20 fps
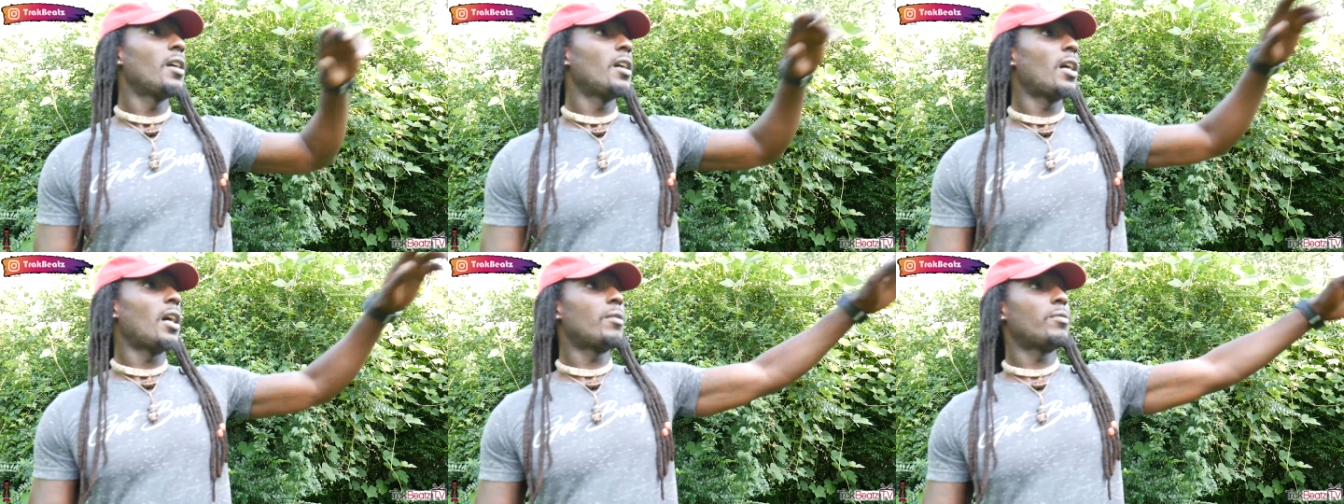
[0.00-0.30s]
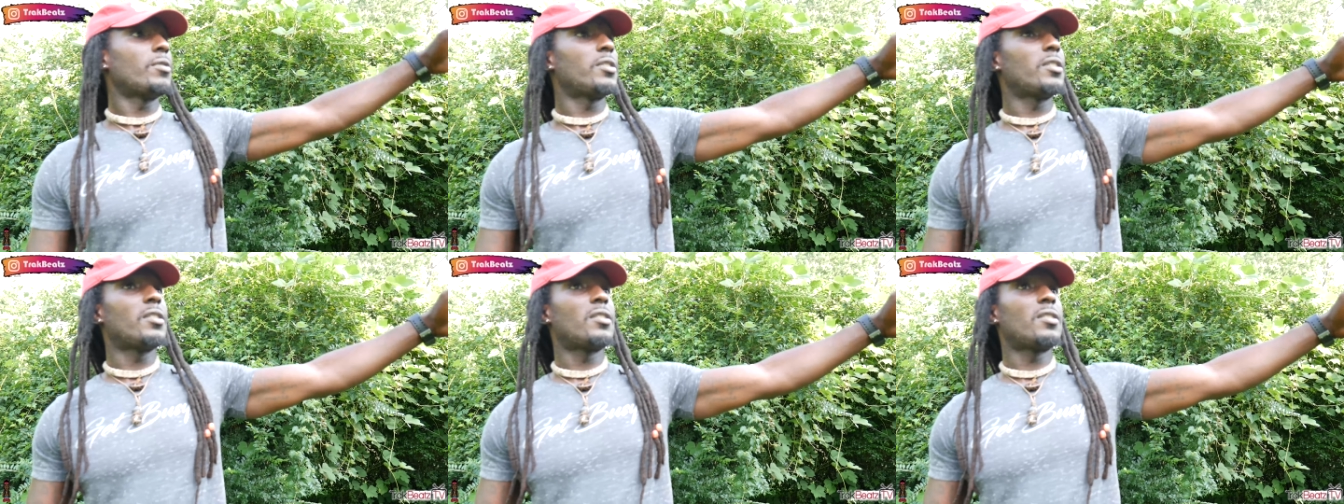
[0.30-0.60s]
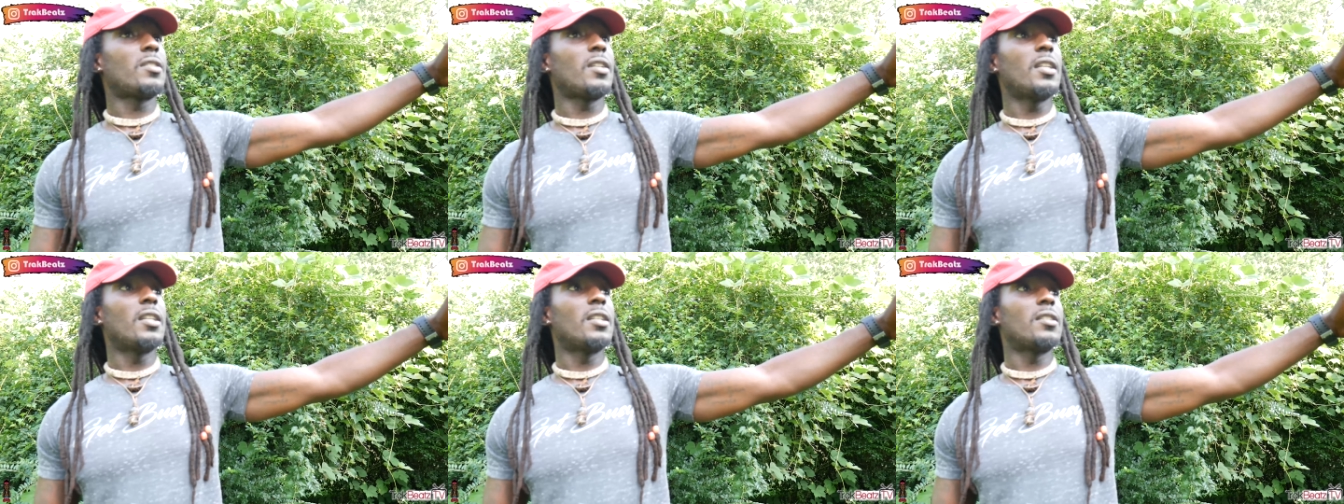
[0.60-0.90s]
I was just
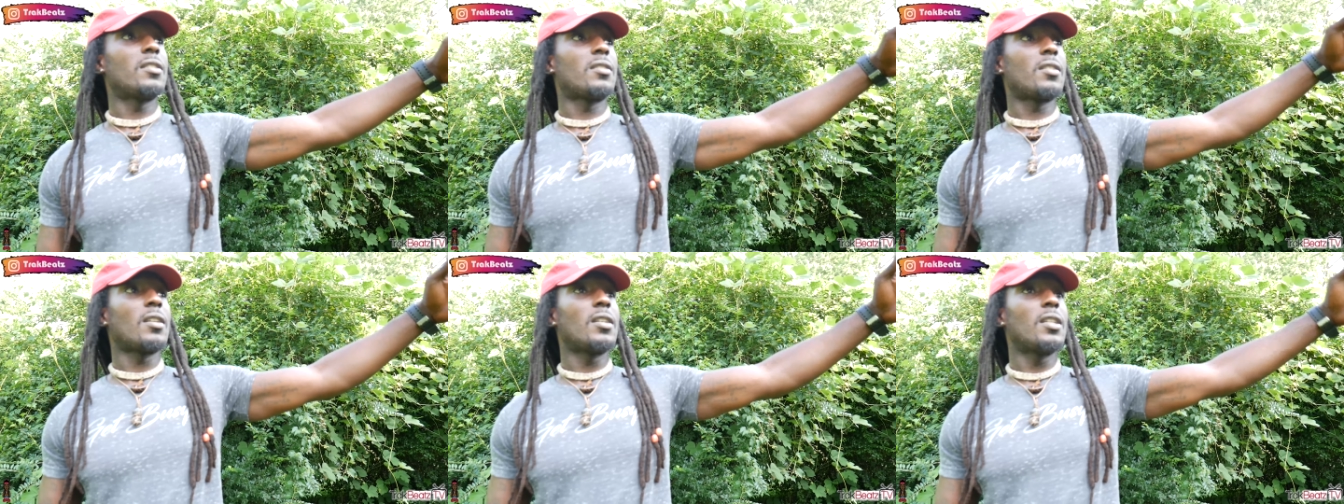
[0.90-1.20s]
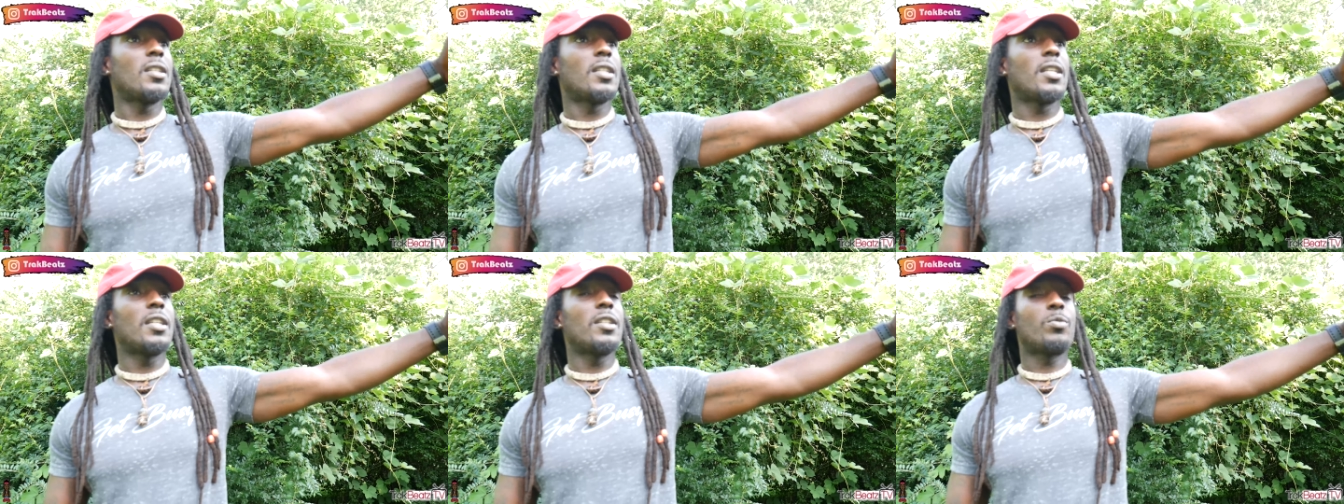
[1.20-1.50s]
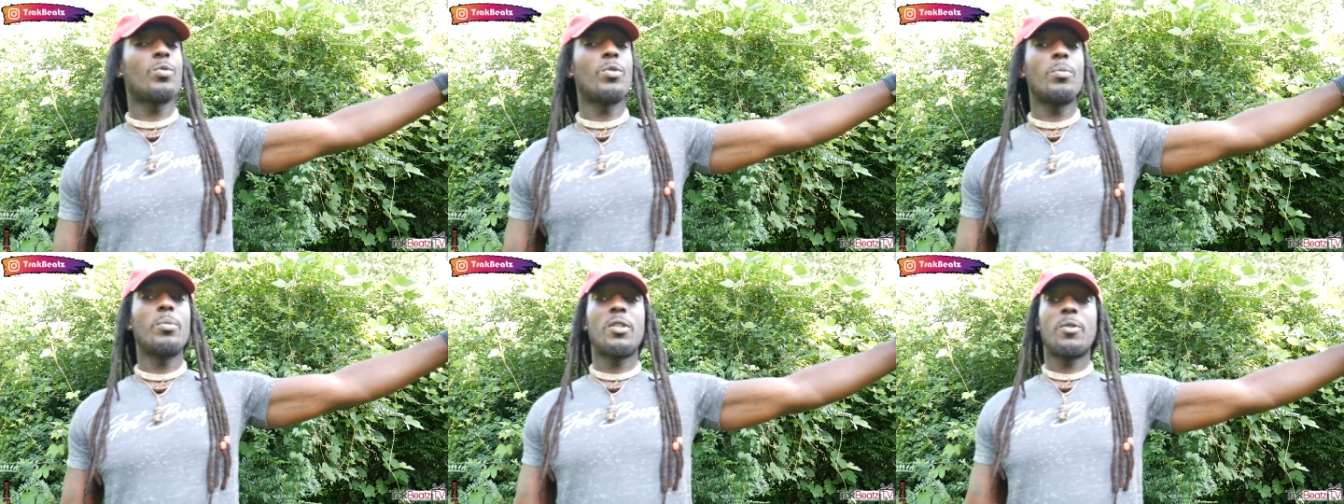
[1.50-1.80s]
saying, sunny days
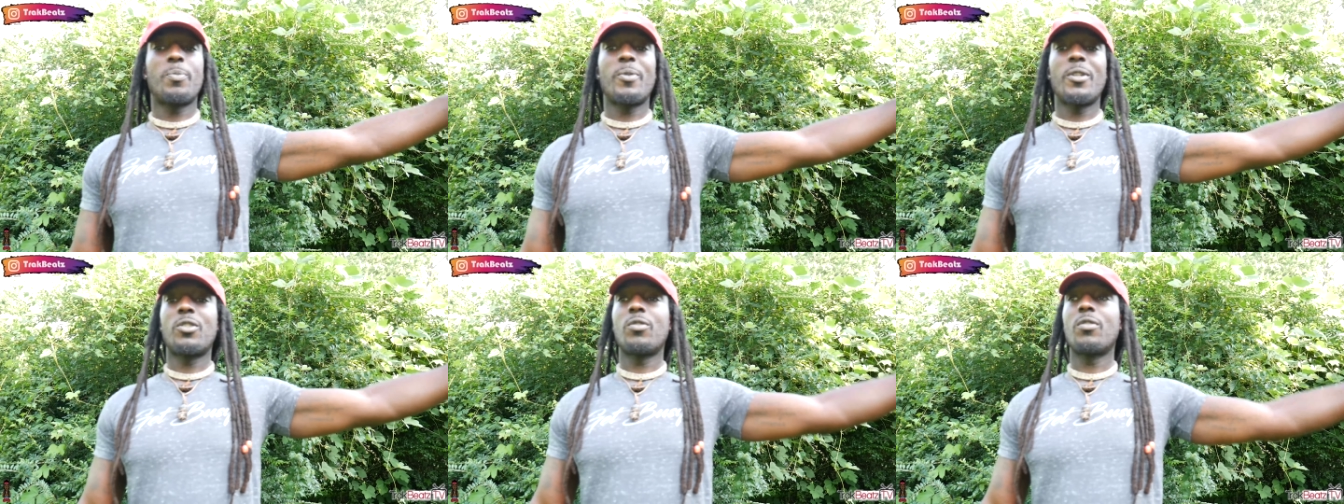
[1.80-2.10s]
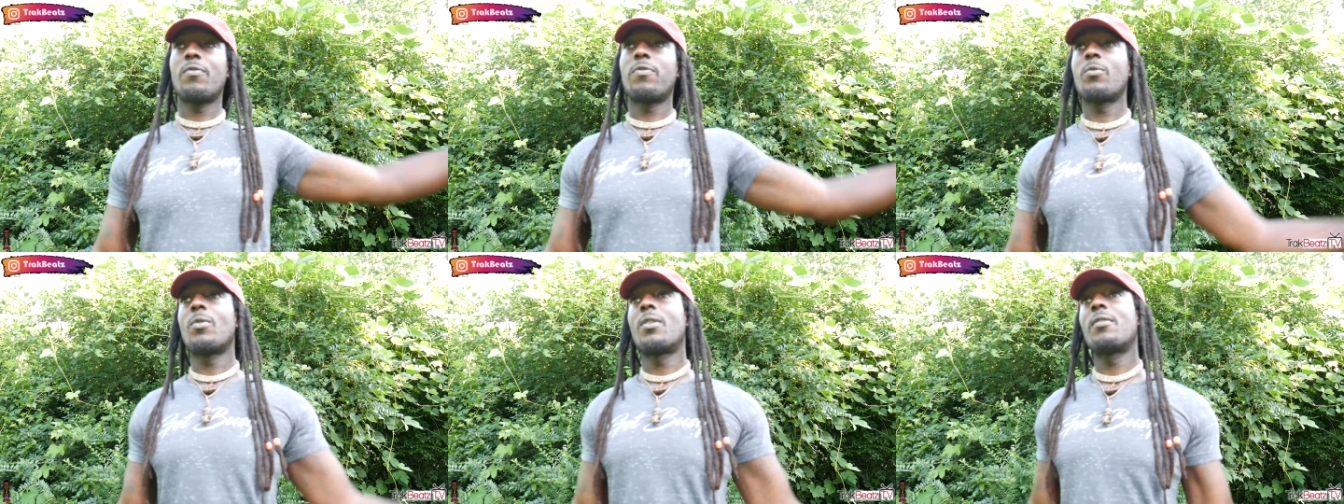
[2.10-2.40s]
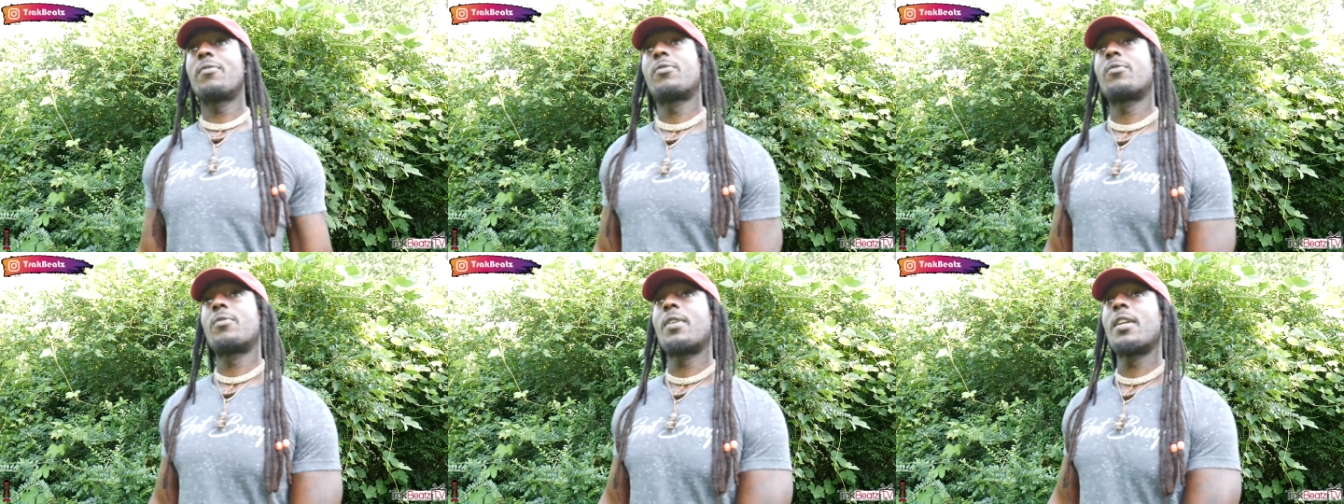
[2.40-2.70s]
wouldn't be special if it
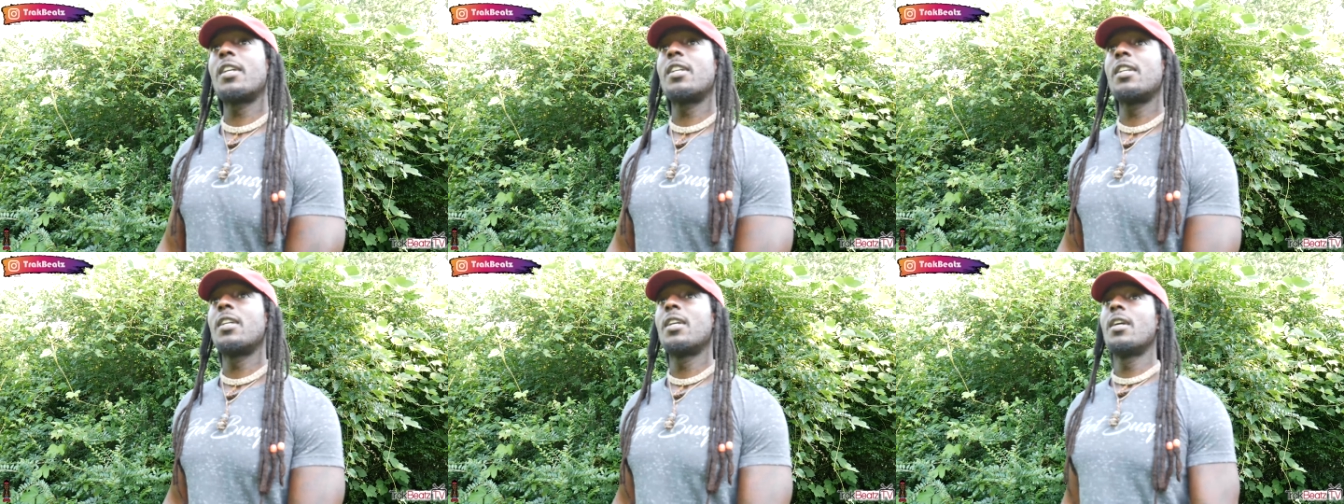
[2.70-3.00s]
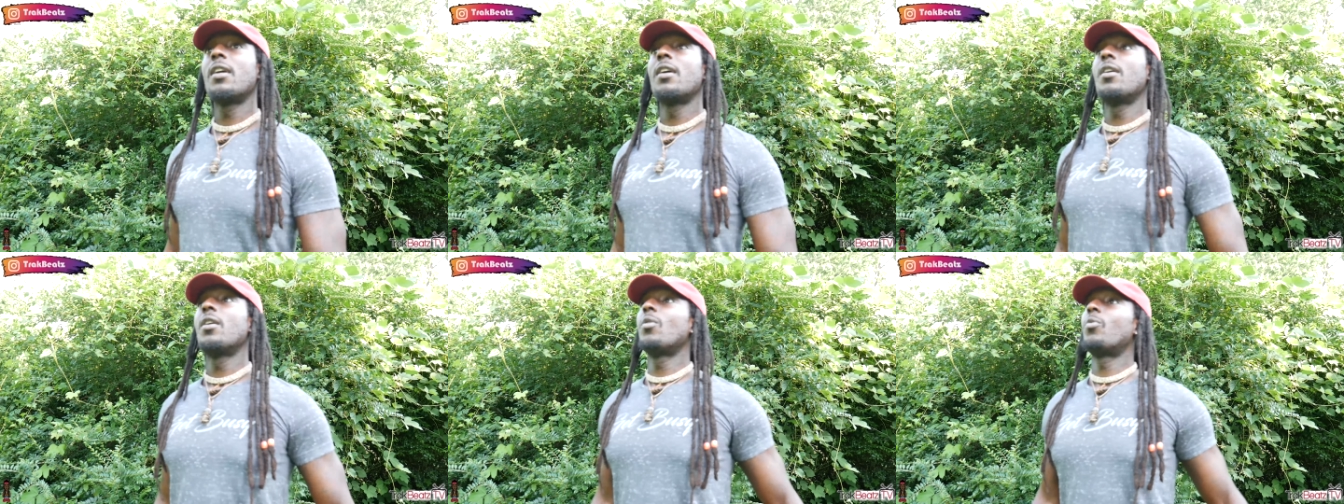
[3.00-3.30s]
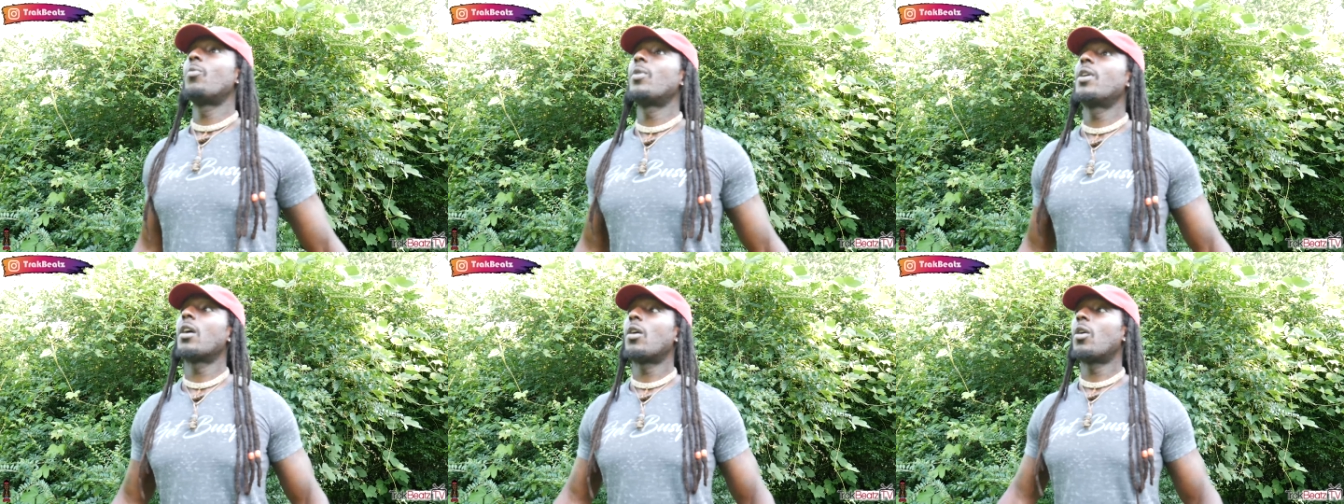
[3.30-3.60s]
weren't for rain.
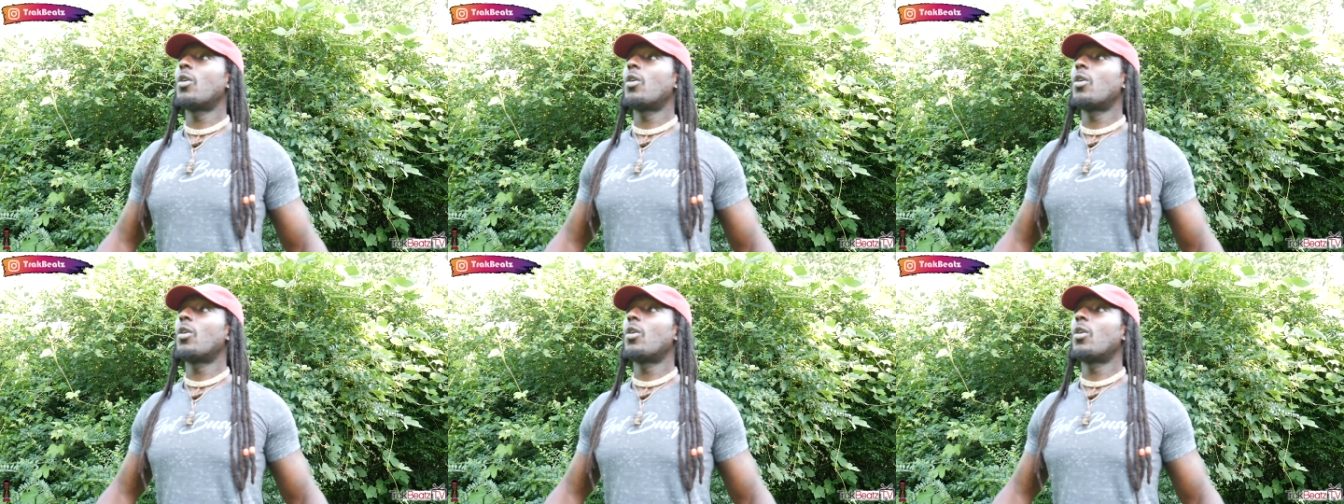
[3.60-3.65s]
We're